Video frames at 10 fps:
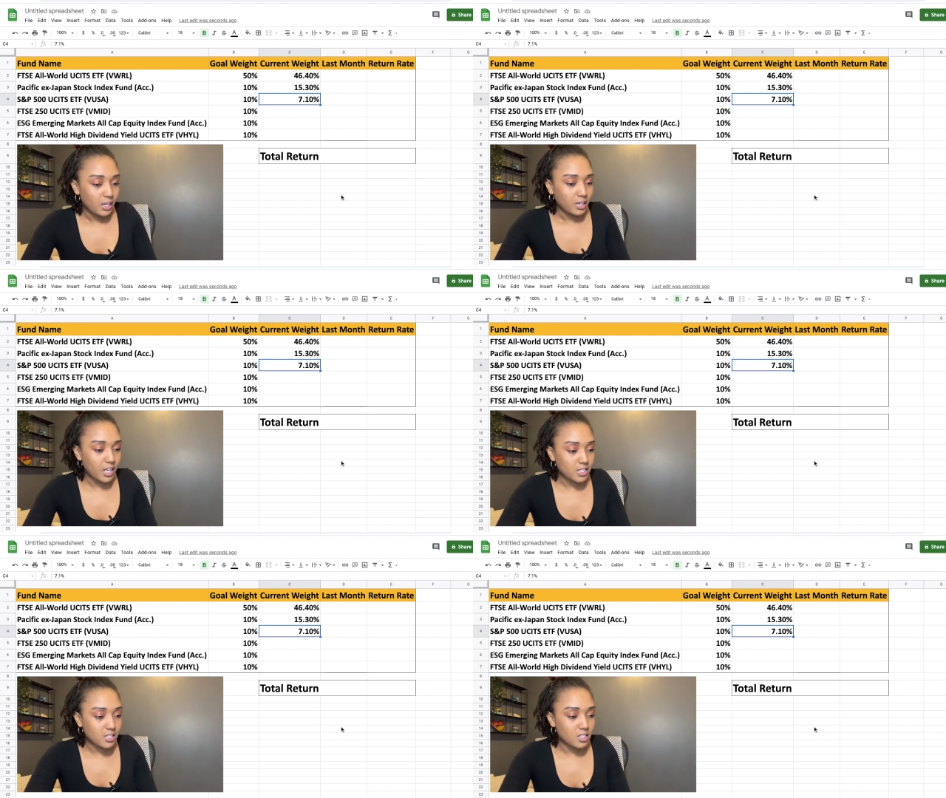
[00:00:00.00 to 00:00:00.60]

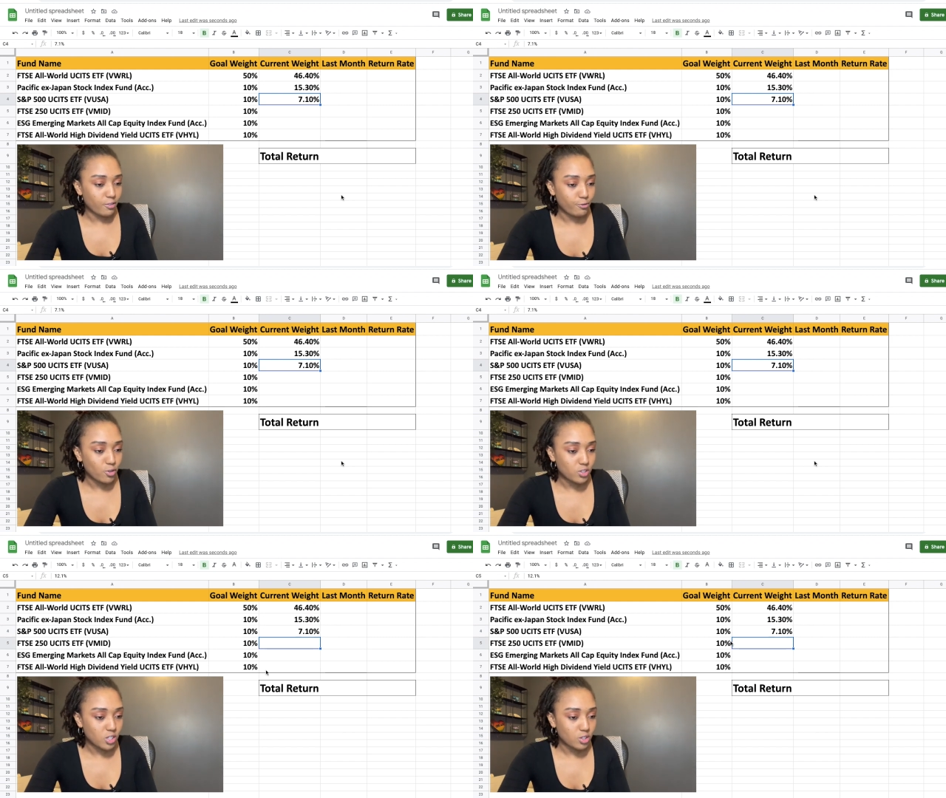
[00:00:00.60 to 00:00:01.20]
Next is the
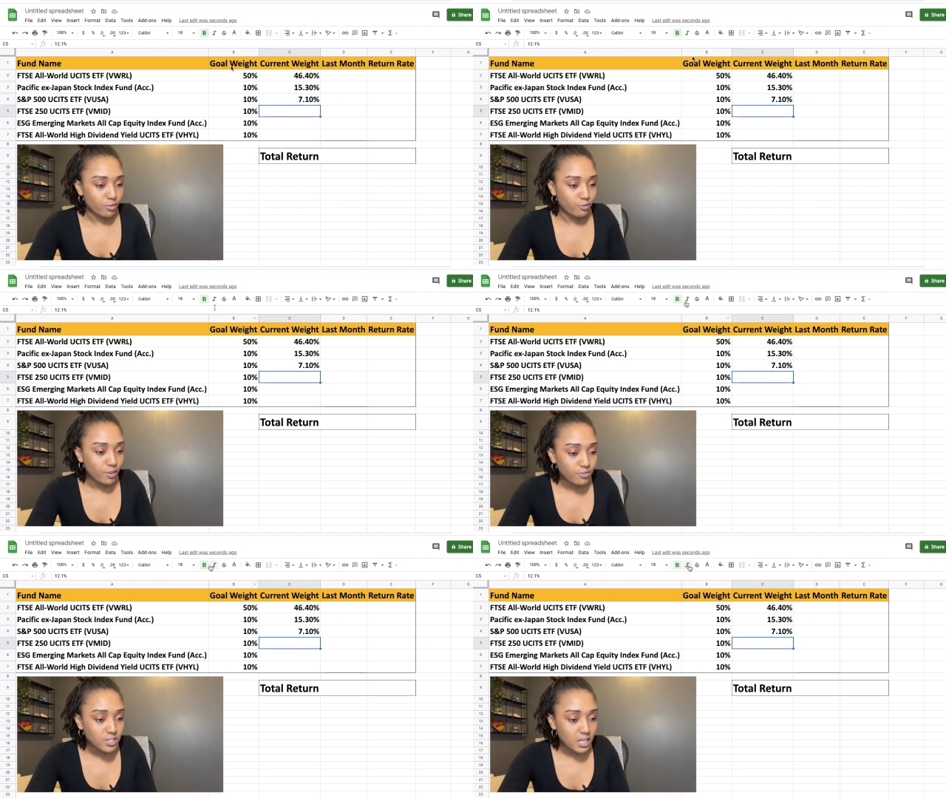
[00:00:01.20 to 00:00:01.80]
FTSE
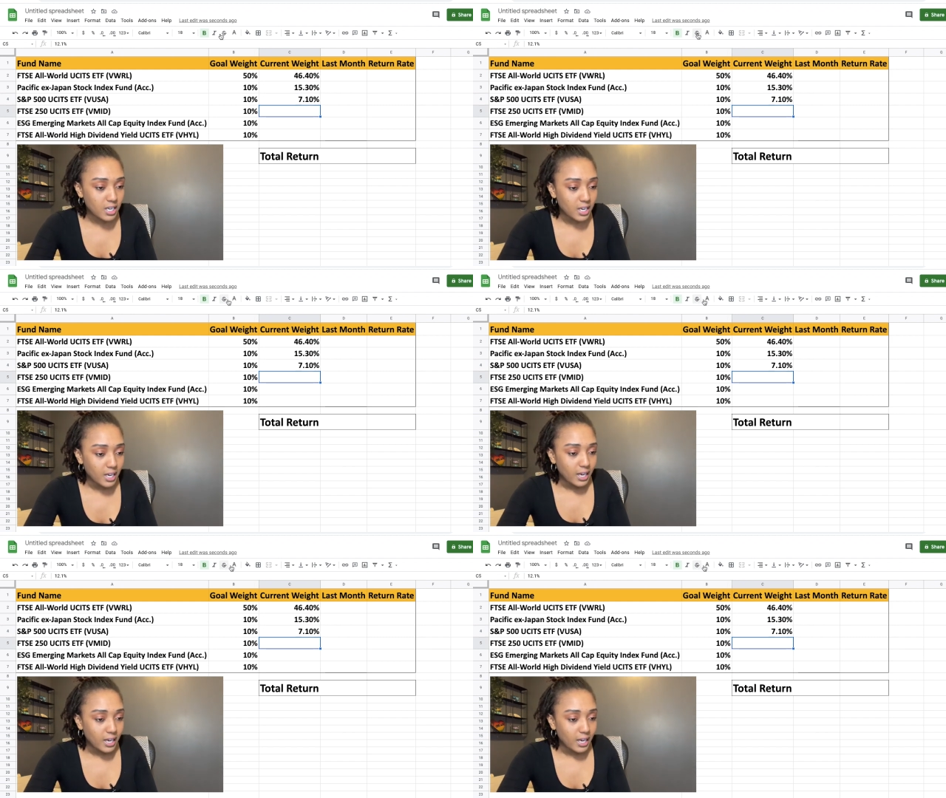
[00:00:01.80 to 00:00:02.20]
250.